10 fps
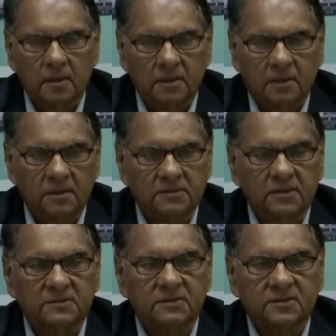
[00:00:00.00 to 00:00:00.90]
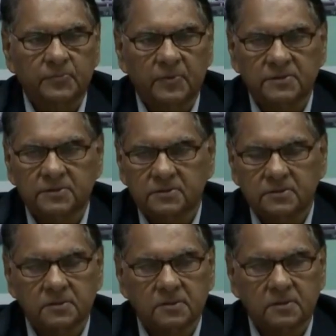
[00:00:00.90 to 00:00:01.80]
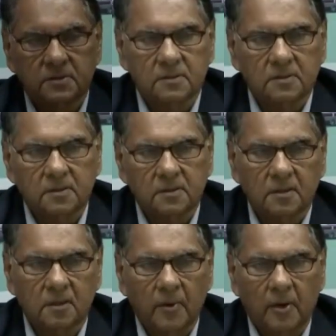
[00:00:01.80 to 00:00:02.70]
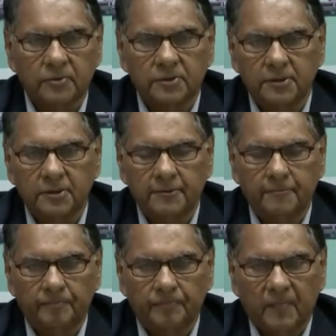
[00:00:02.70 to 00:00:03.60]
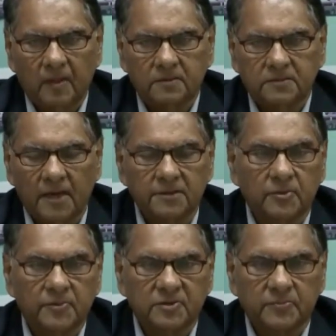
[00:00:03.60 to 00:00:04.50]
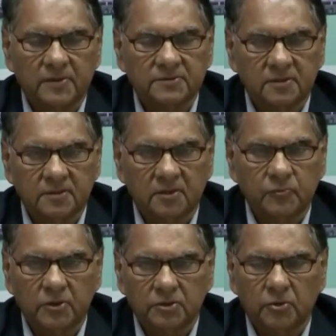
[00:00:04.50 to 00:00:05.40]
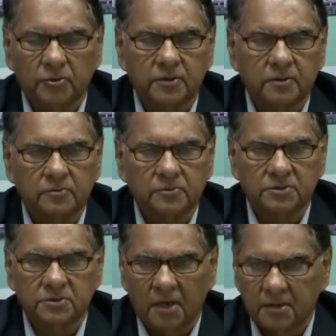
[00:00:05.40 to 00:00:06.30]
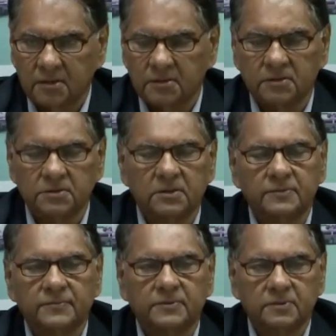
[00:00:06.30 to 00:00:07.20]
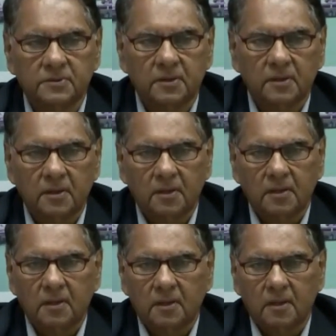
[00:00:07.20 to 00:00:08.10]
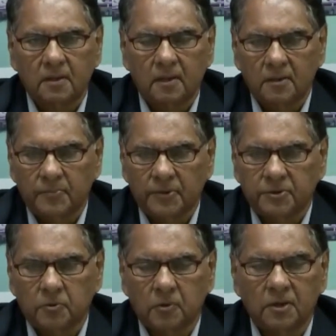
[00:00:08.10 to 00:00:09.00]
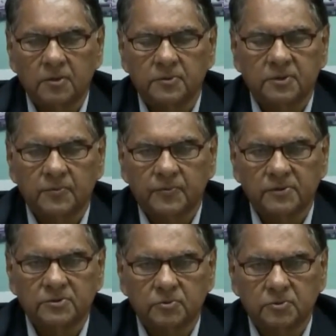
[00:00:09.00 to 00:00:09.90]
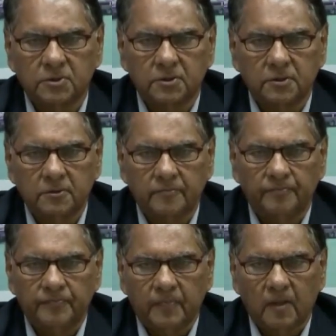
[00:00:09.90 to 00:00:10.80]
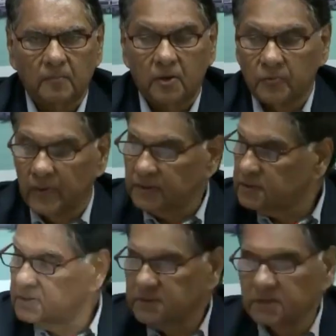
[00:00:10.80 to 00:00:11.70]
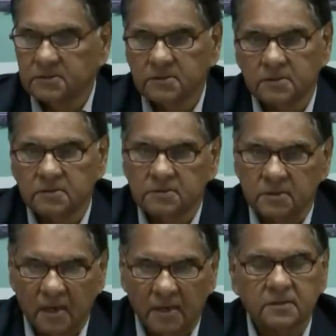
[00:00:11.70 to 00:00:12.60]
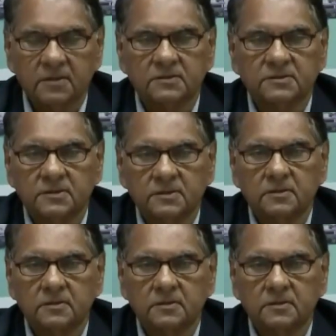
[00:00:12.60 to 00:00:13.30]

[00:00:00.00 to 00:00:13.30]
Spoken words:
The concerns expressed about the size of expansion that we are talking, which is rightly deserved, and particularly with reference to the manufacturing sector, is the right concern,